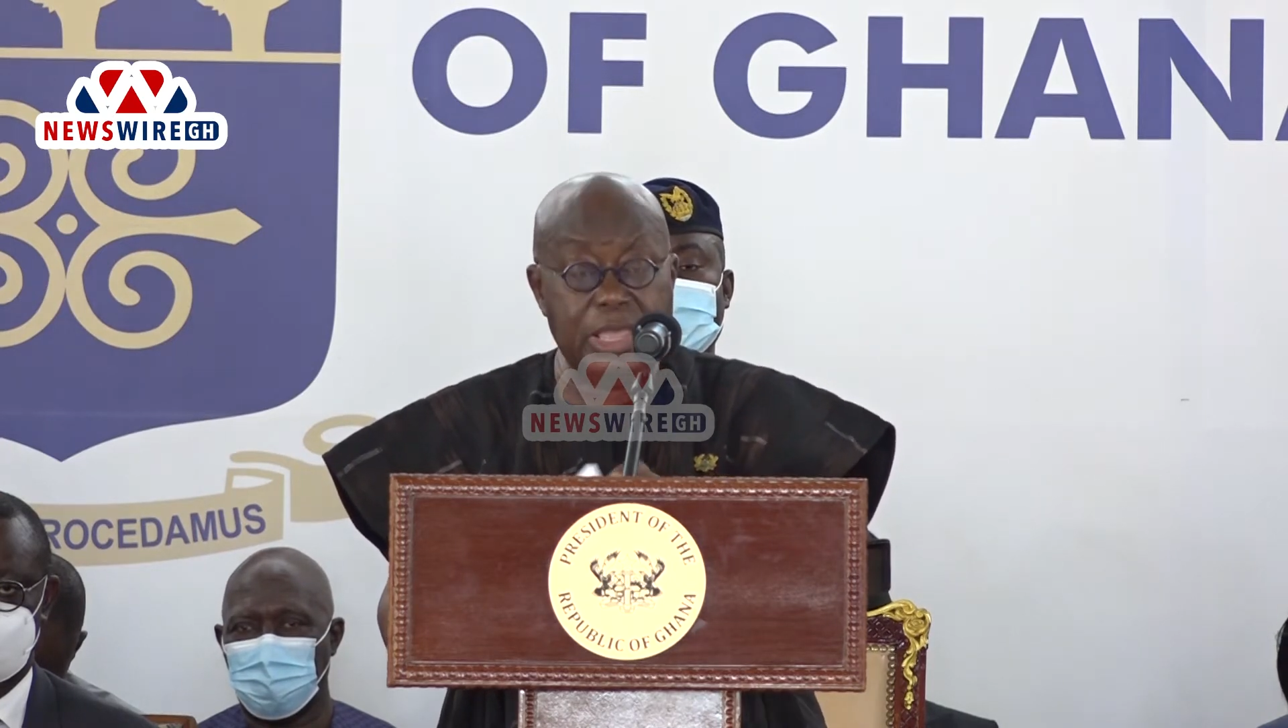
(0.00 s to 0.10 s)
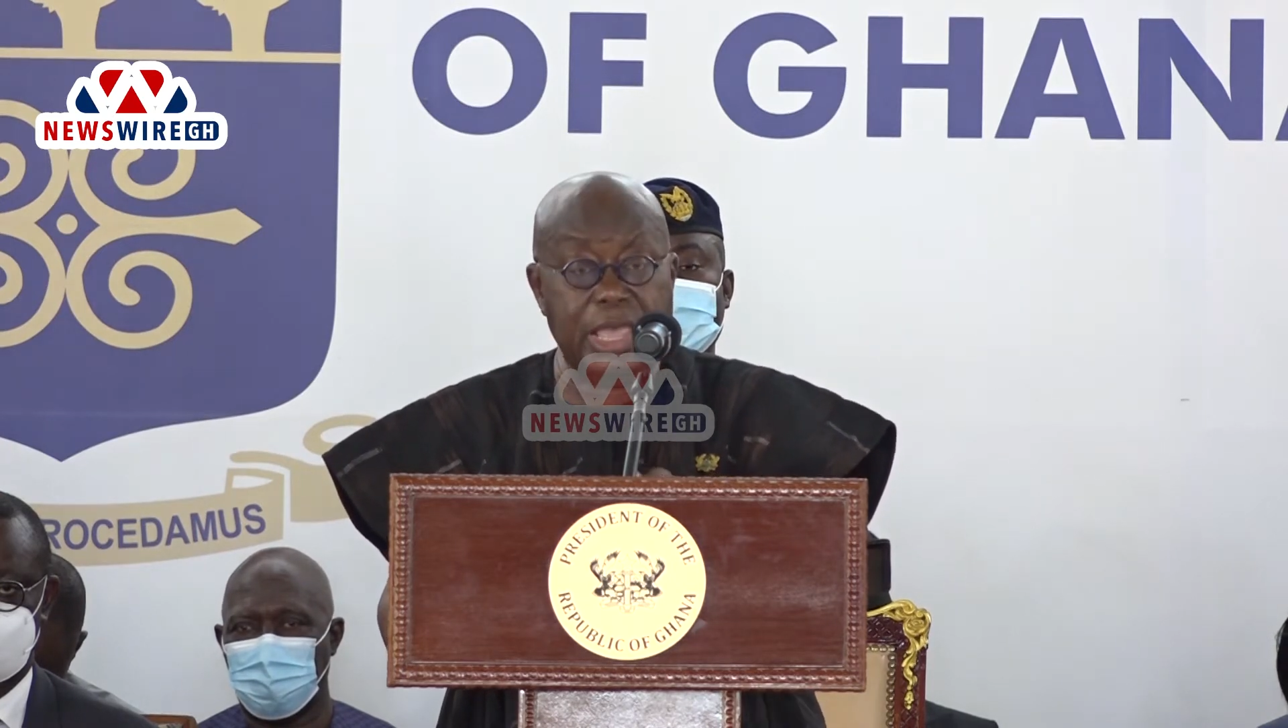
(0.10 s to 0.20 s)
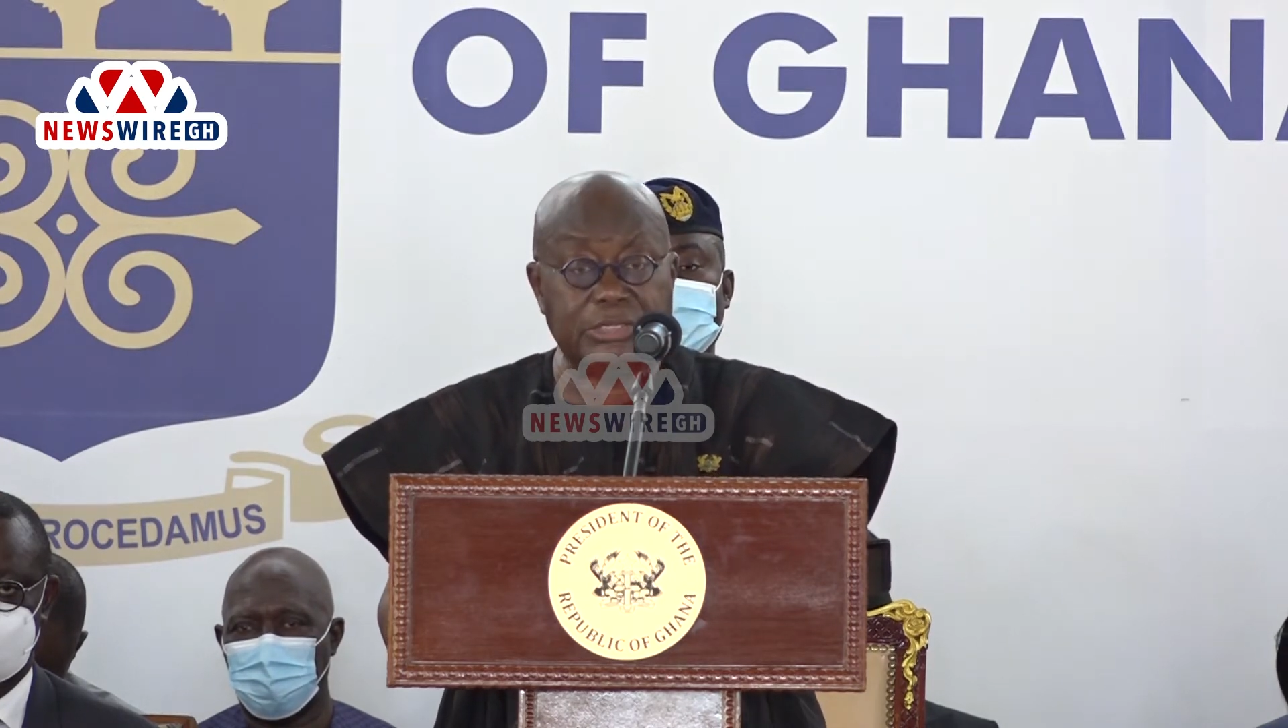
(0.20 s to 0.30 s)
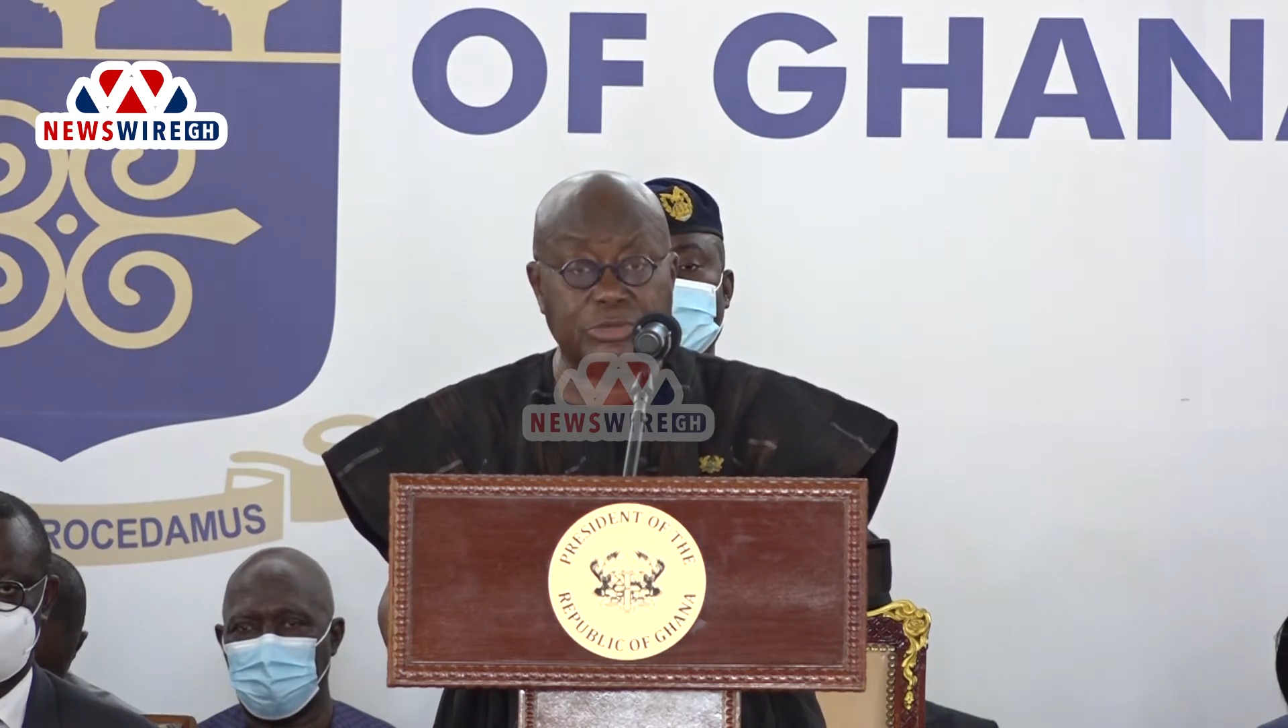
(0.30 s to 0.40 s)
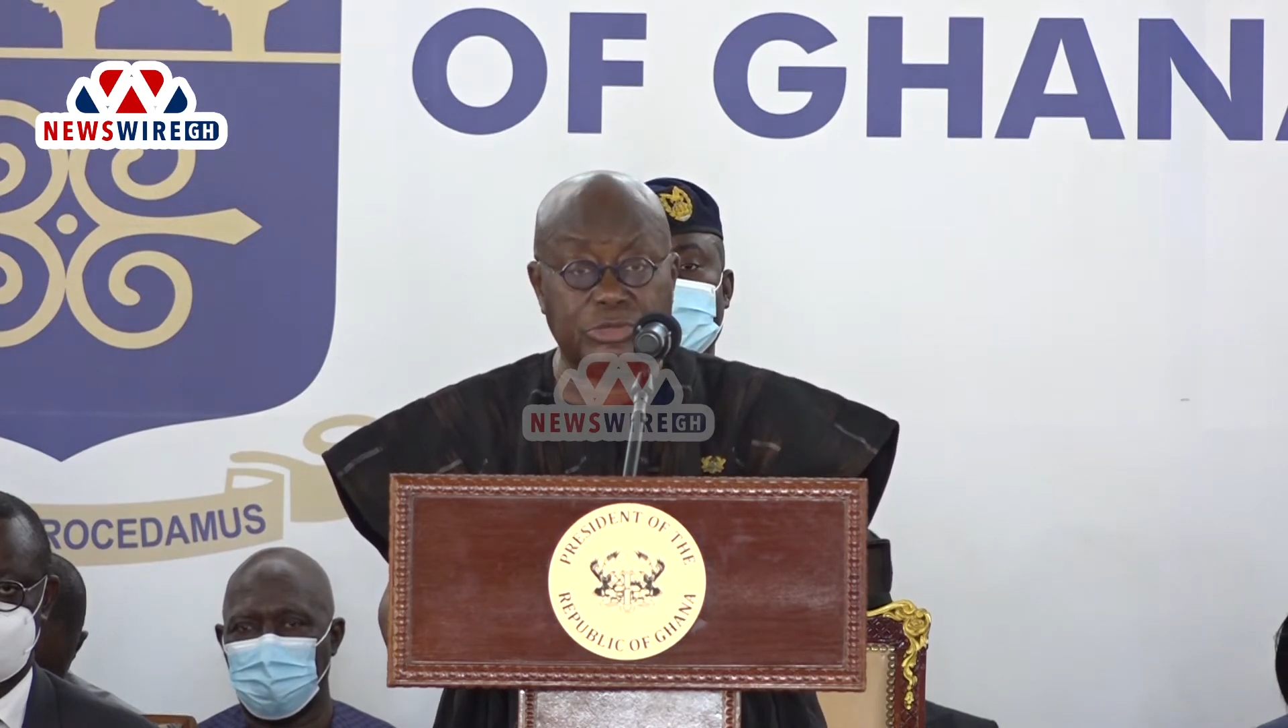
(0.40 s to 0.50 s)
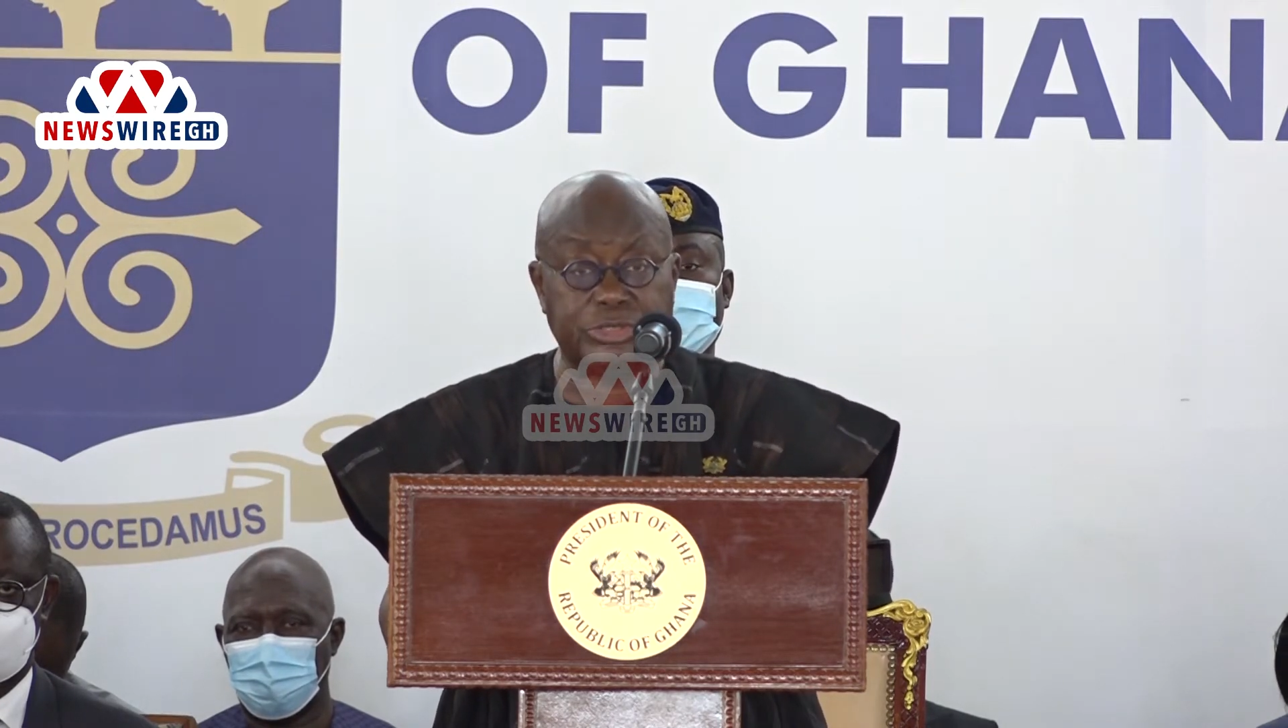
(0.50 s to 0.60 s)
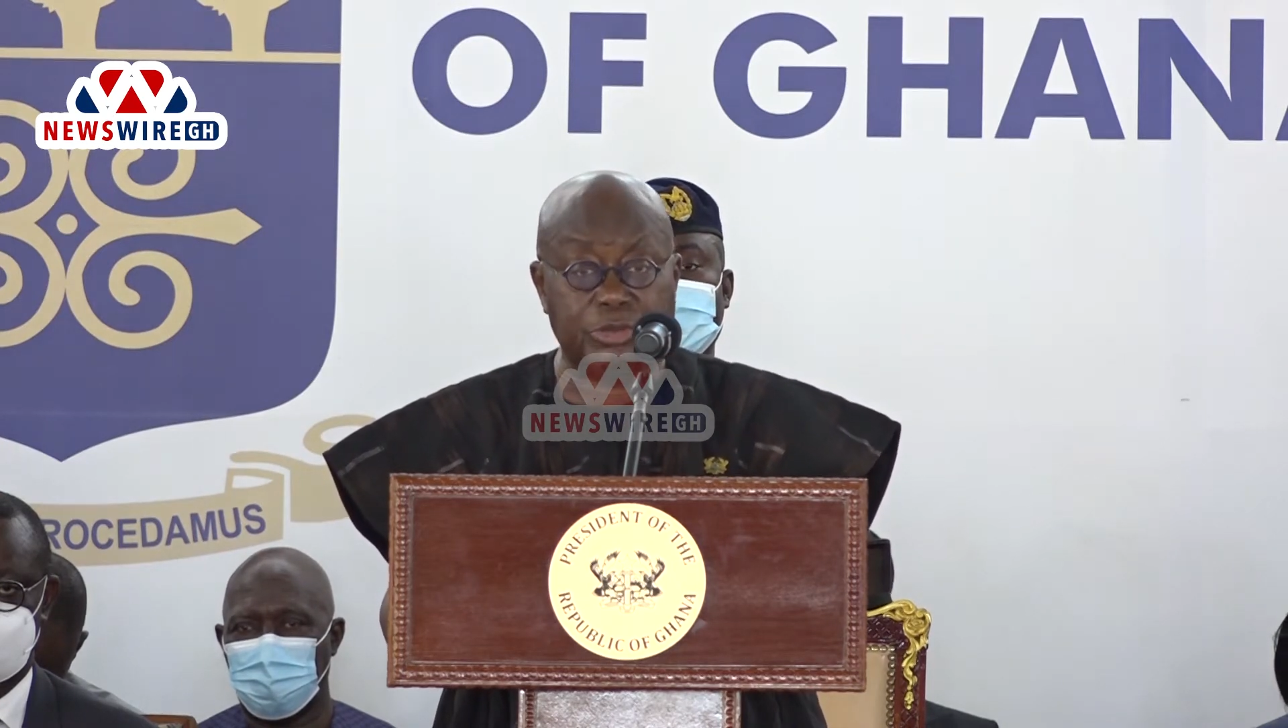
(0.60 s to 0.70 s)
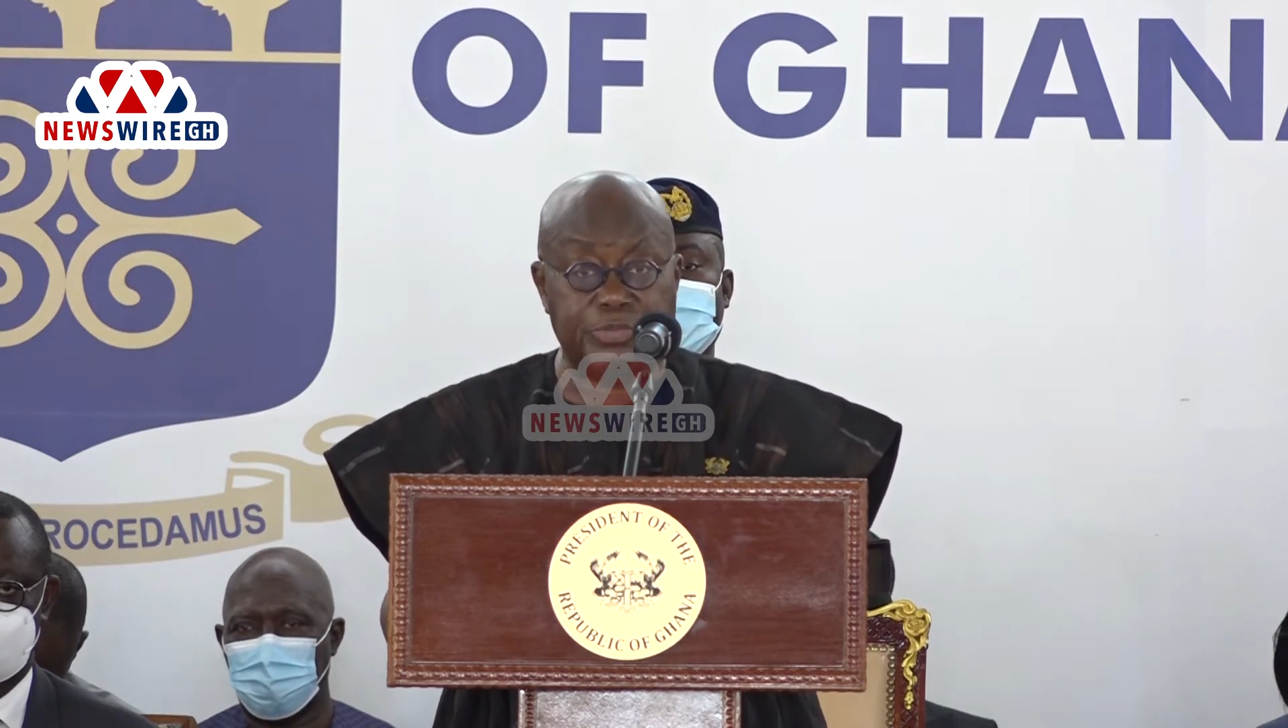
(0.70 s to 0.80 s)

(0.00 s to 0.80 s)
has also